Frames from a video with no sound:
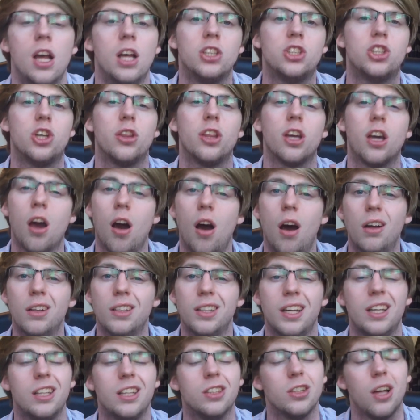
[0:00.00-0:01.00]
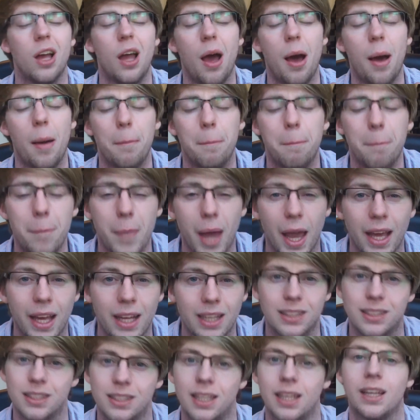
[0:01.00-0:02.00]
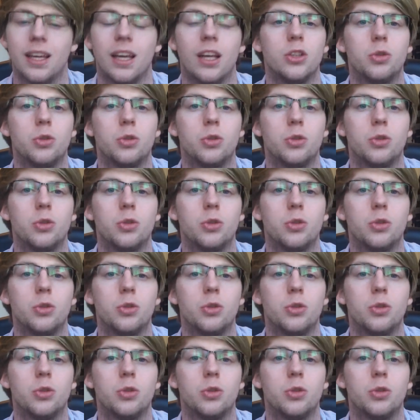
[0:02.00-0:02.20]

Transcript: So the card is amazing.